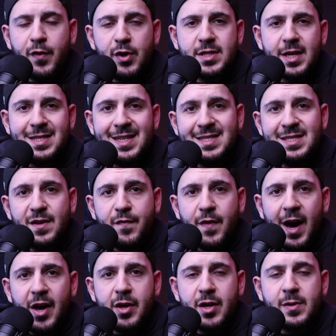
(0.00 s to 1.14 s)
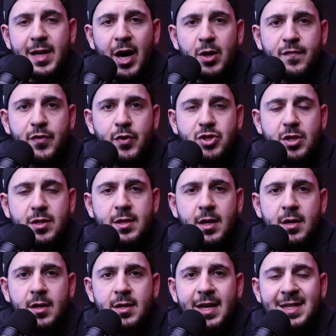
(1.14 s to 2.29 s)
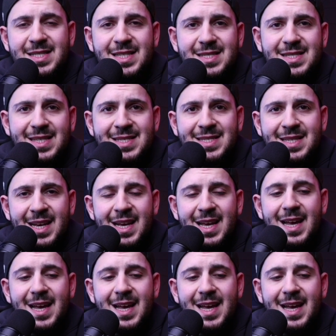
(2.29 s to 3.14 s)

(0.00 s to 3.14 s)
first identify Cloud Fusion instances,